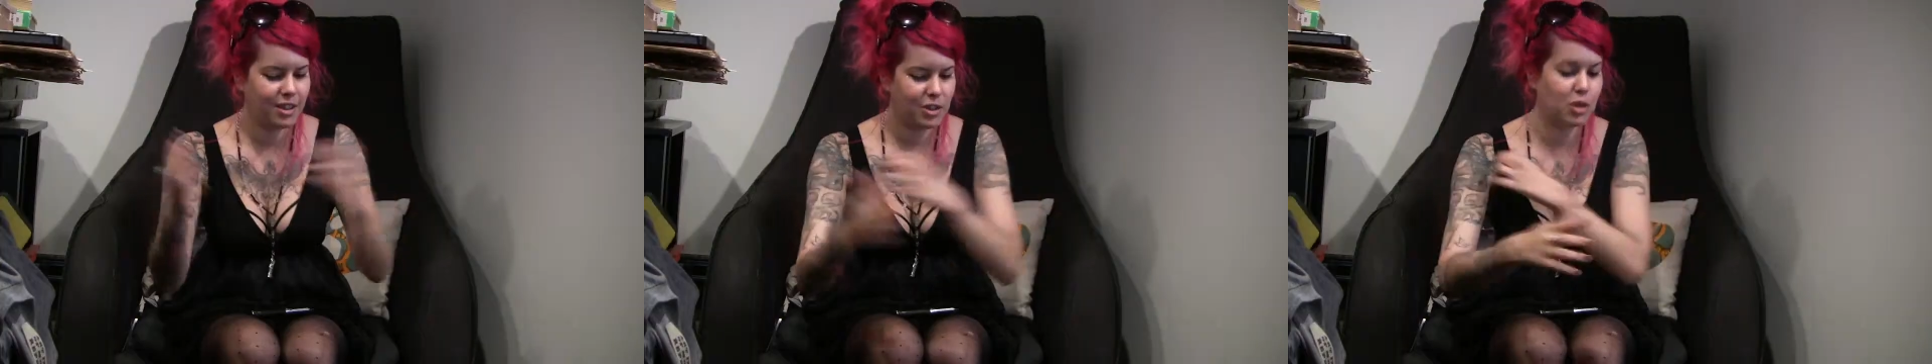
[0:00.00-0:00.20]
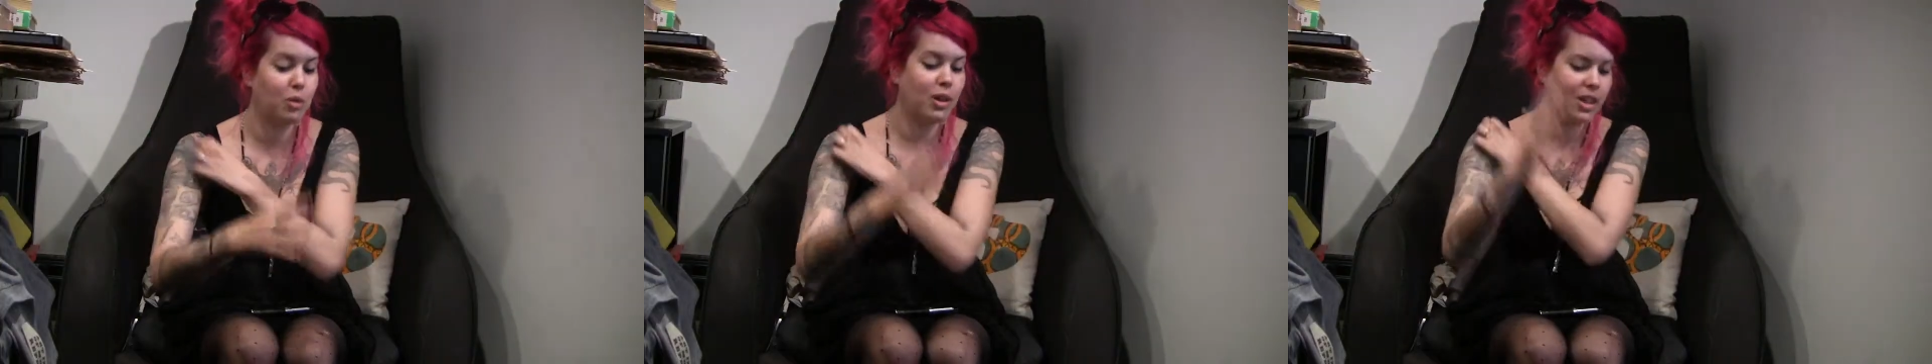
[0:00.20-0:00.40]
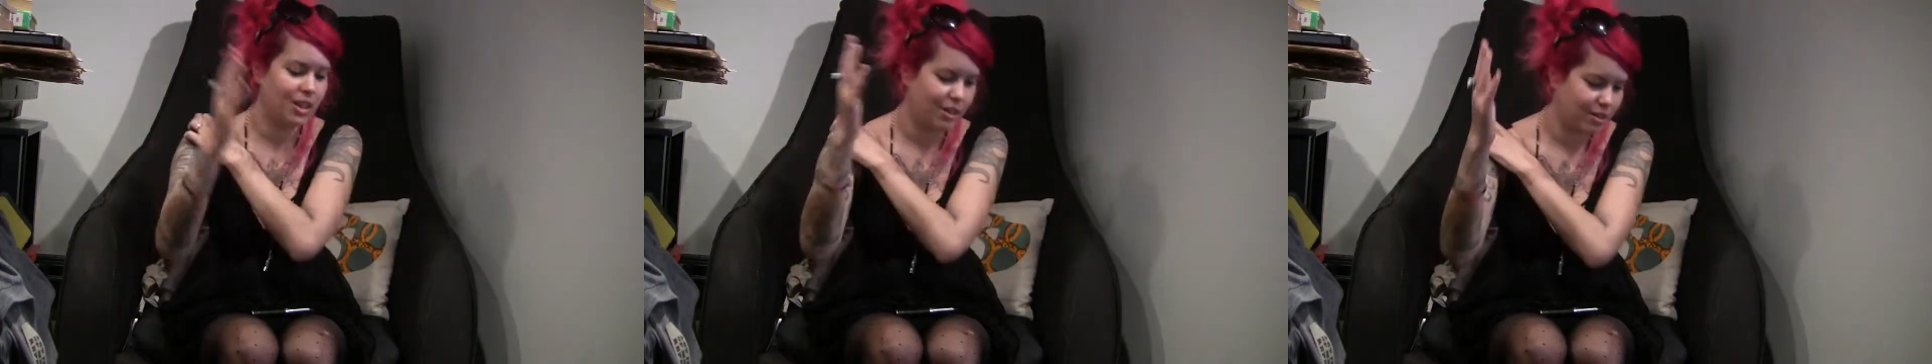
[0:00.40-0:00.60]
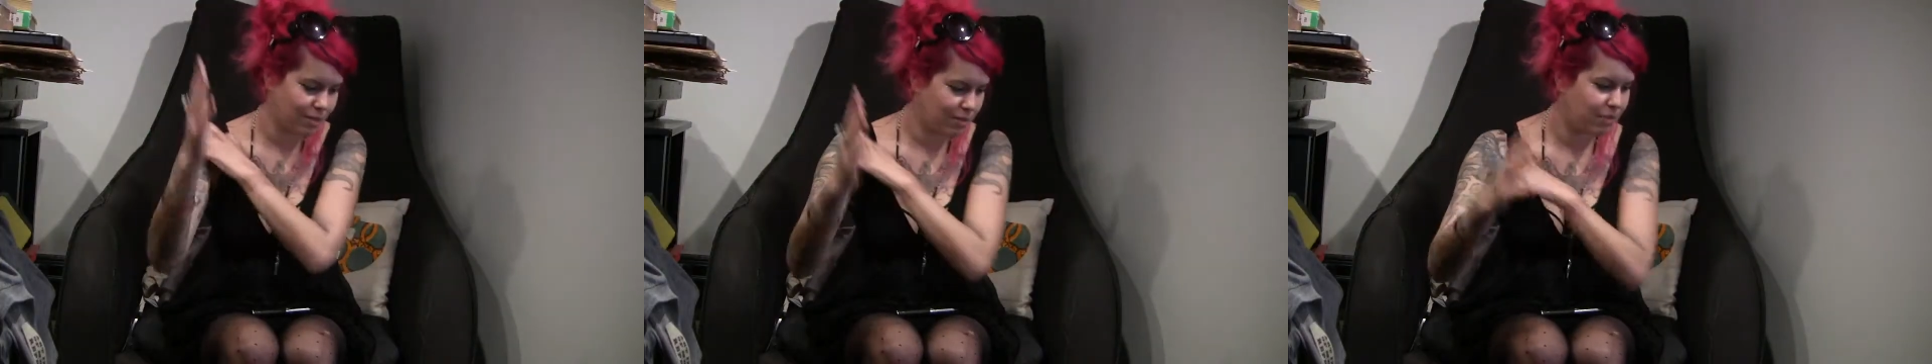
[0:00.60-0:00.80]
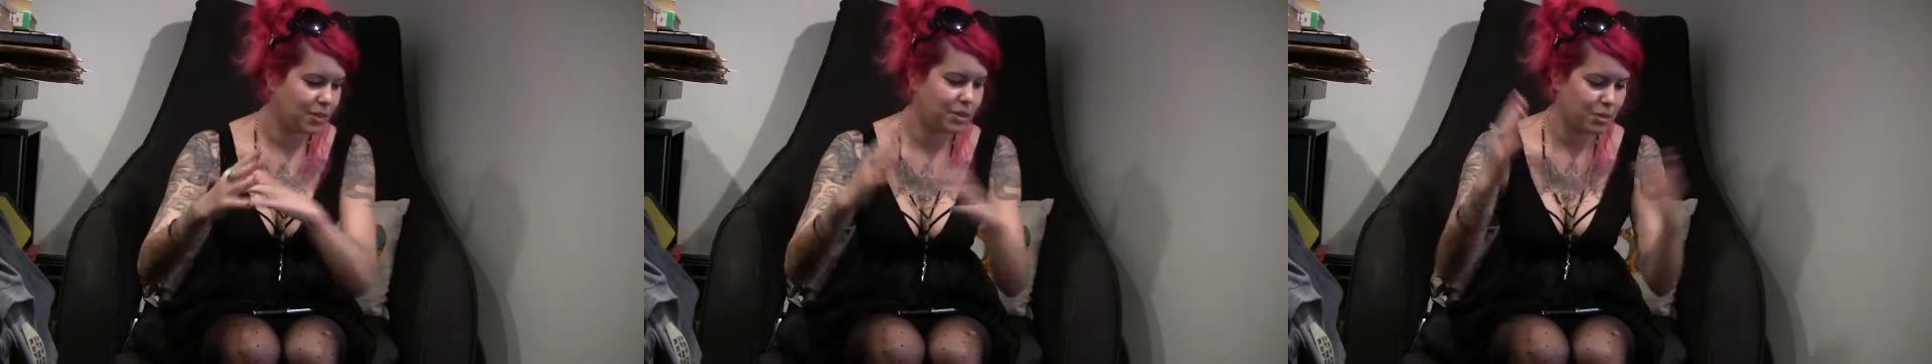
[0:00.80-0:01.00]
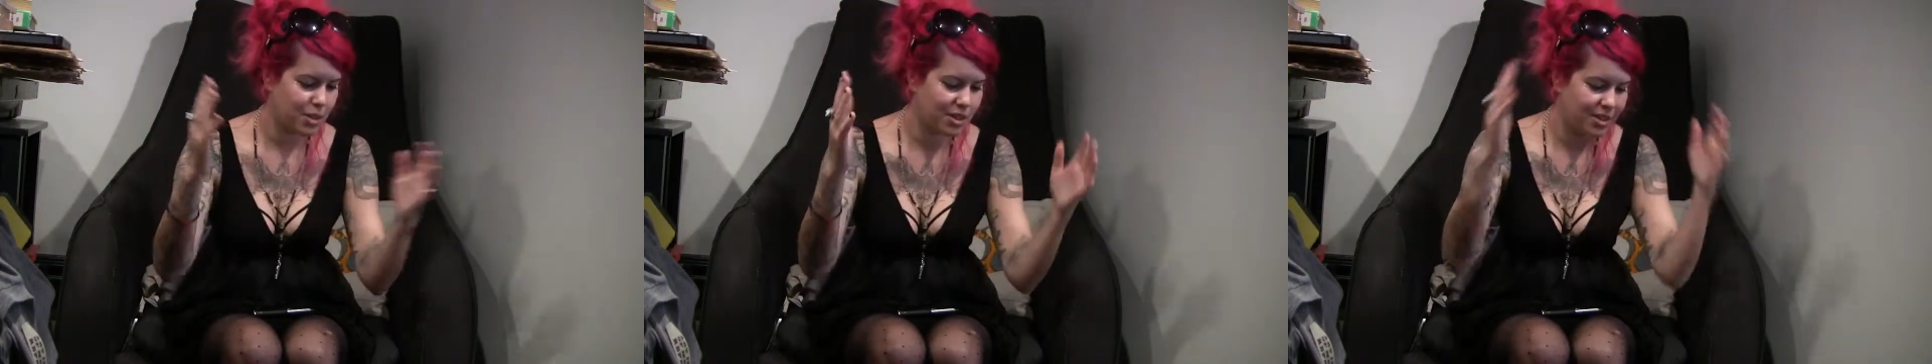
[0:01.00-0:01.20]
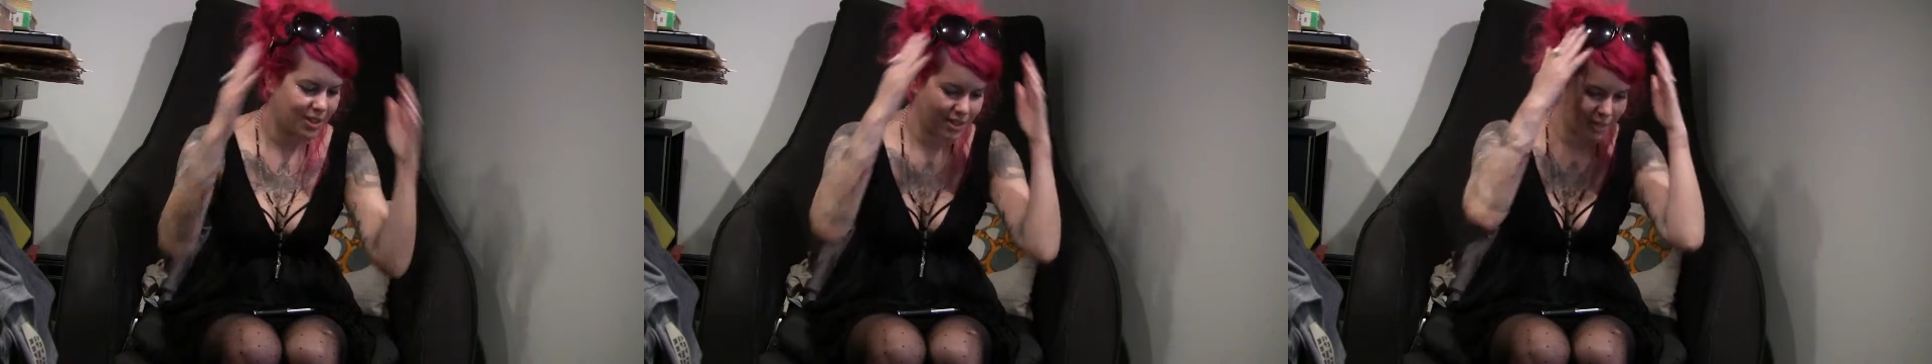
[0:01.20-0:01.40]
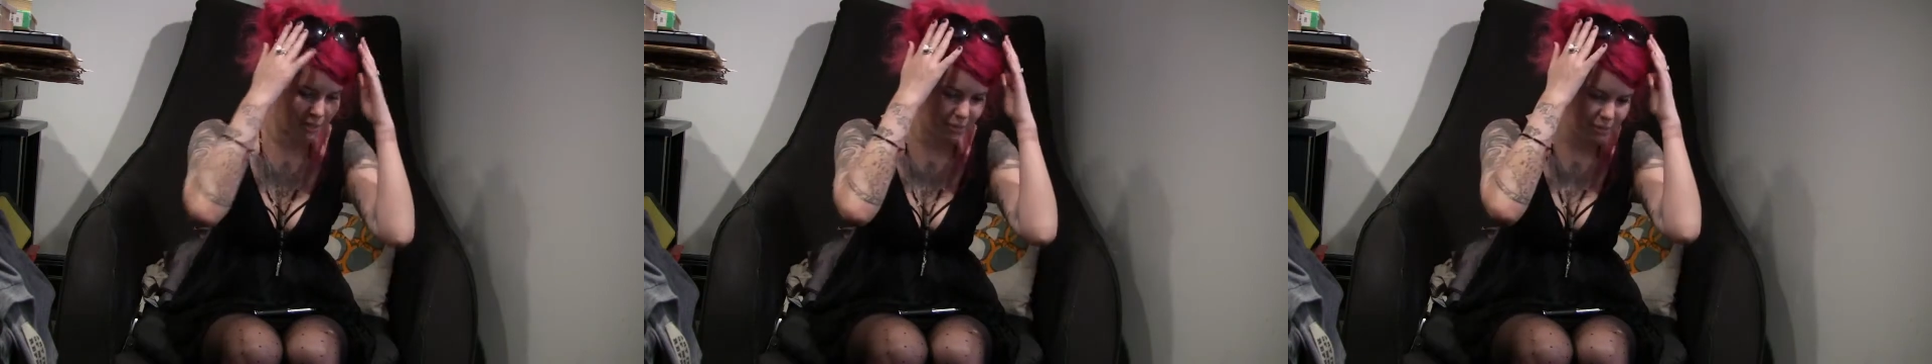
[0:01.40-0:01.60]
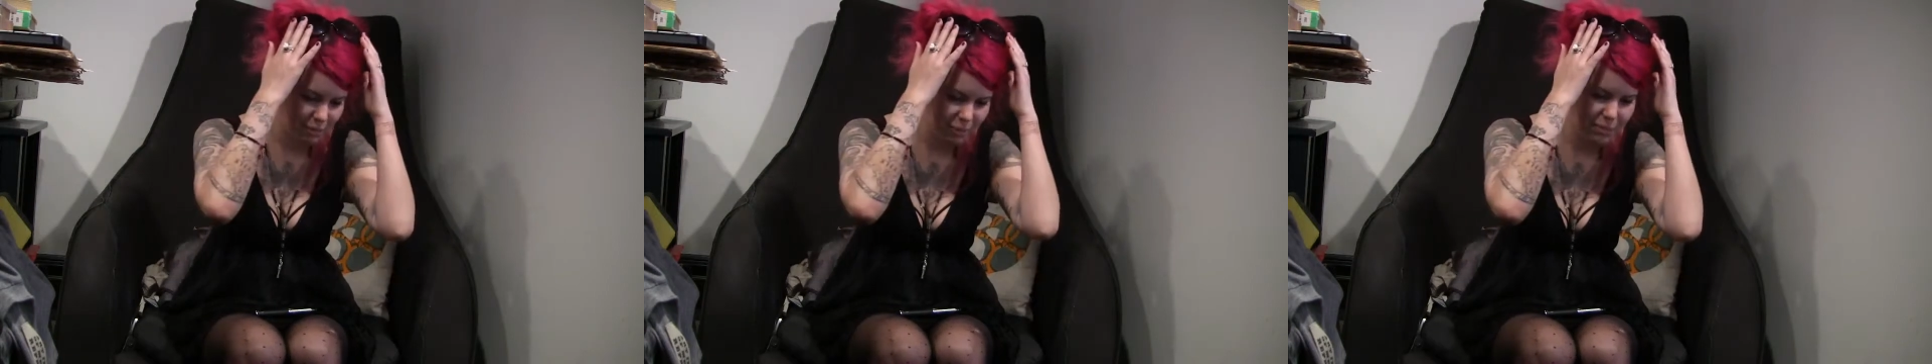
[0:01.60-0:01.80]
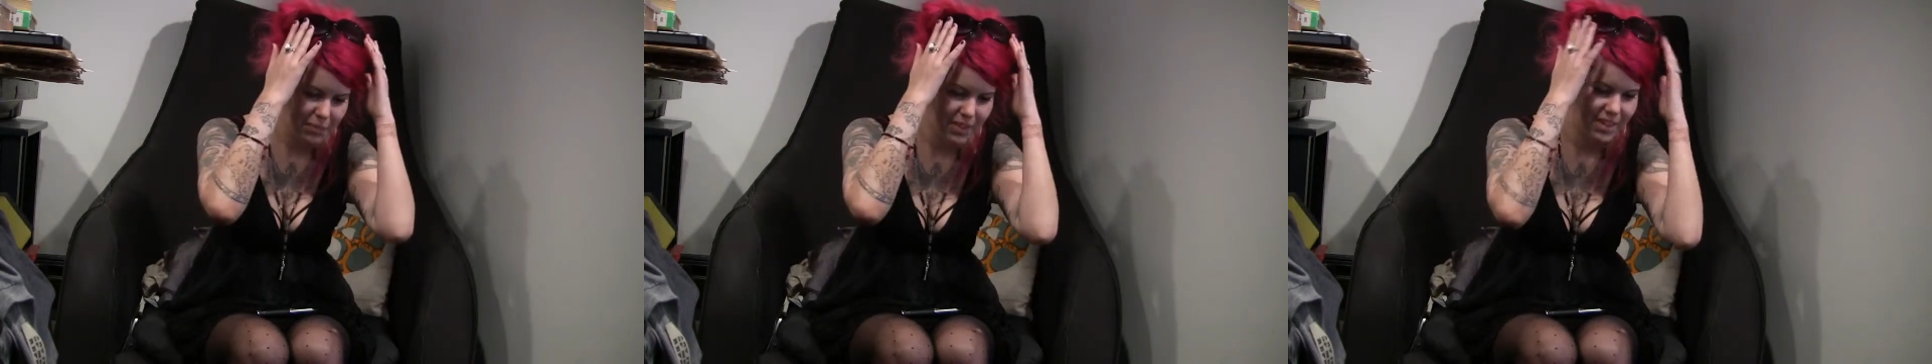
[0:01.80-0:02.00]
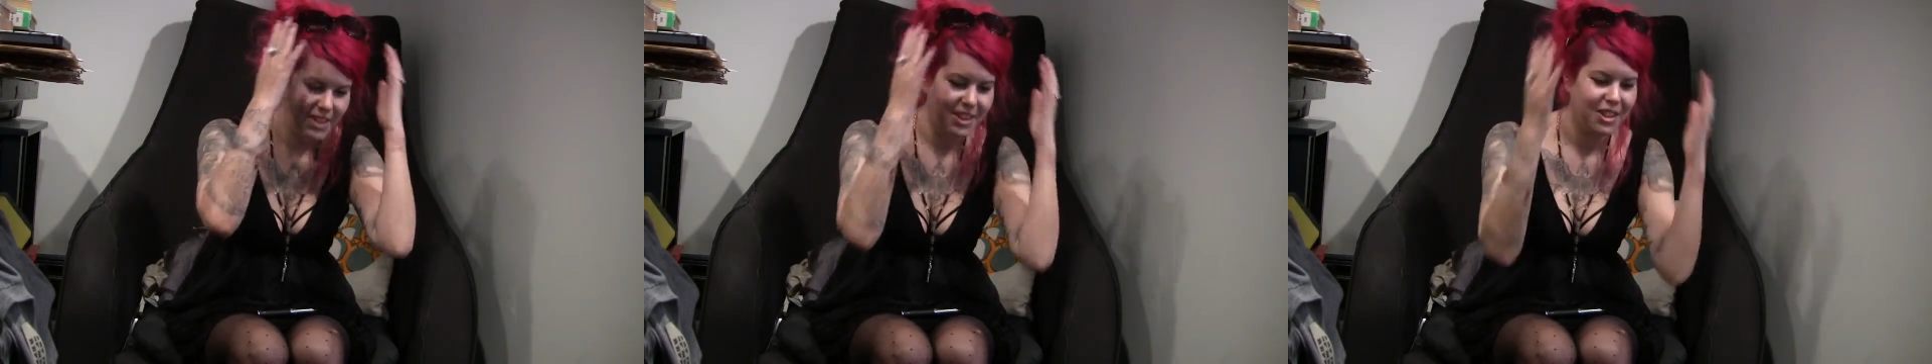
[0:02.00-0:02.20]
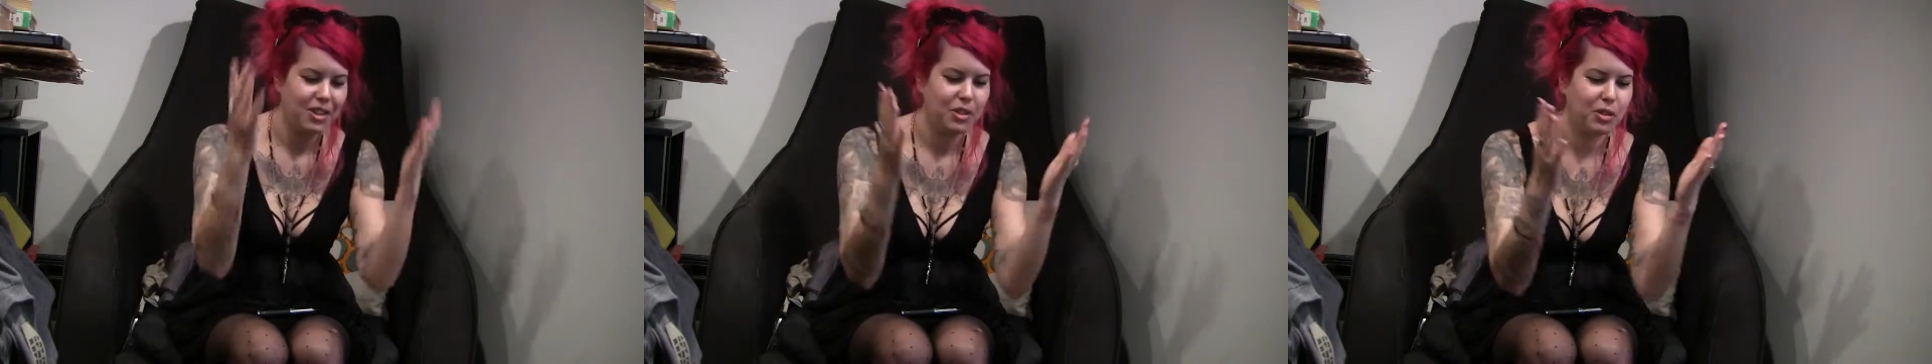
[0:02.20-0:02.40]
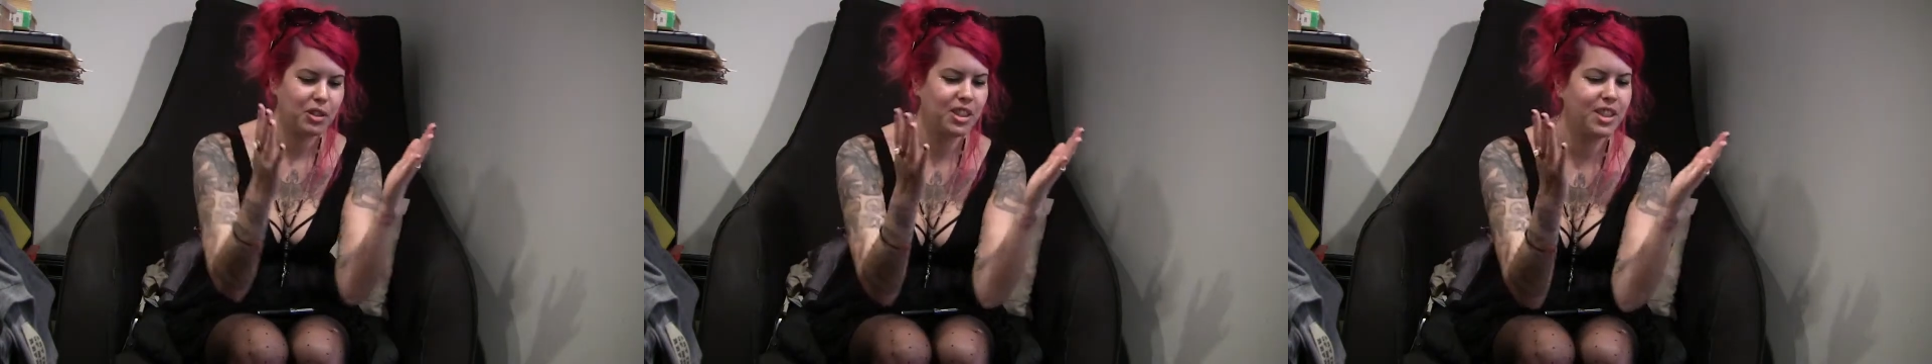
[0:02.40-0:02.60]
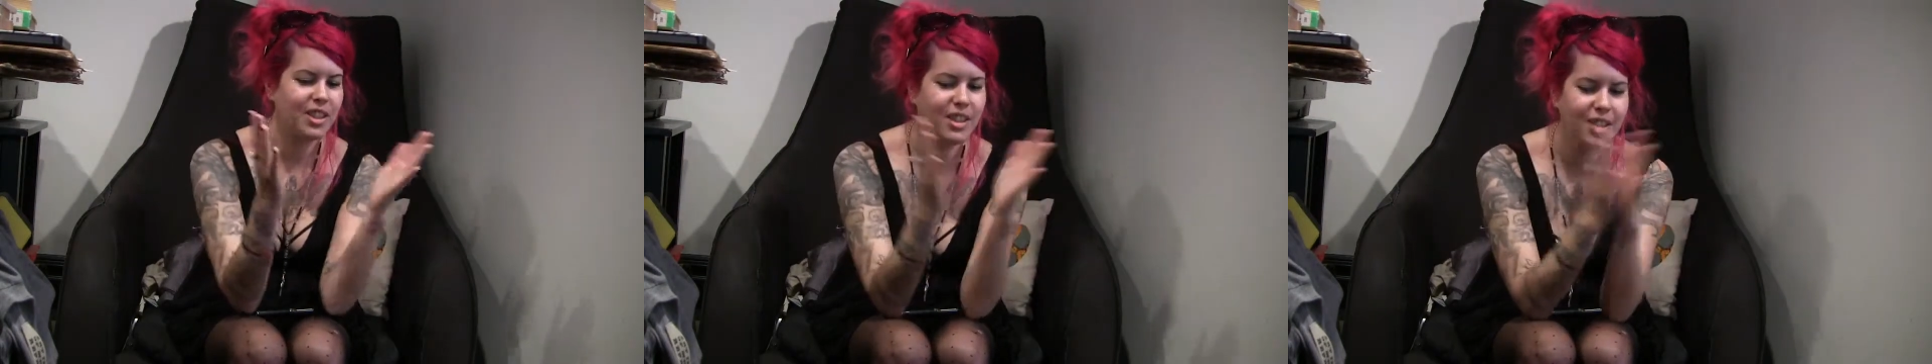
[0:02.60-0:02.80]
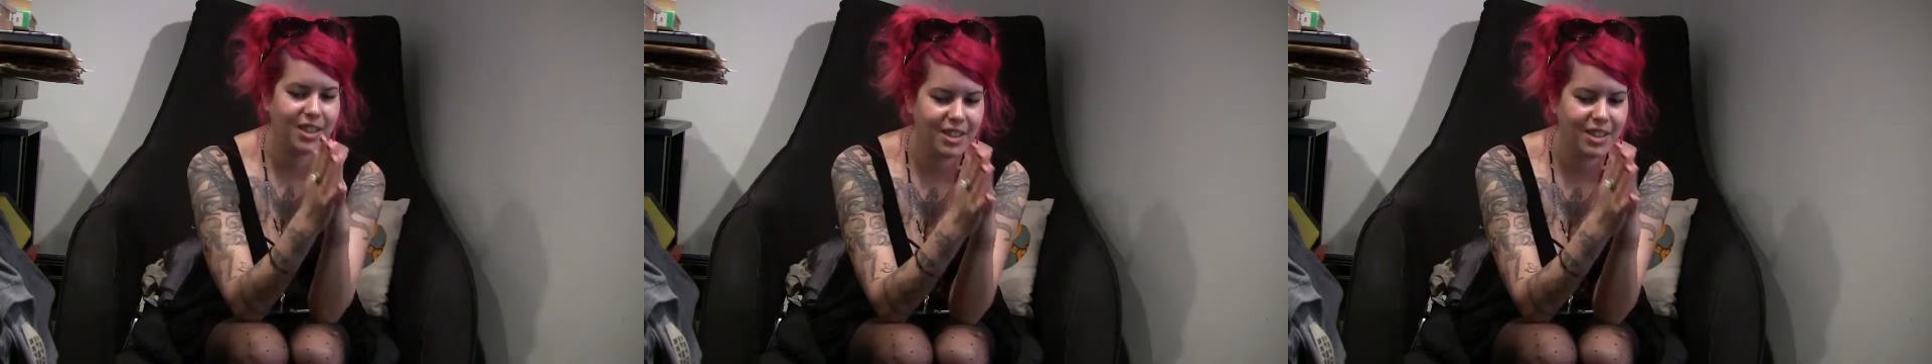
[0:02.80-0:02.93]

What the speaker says: Joanna was the key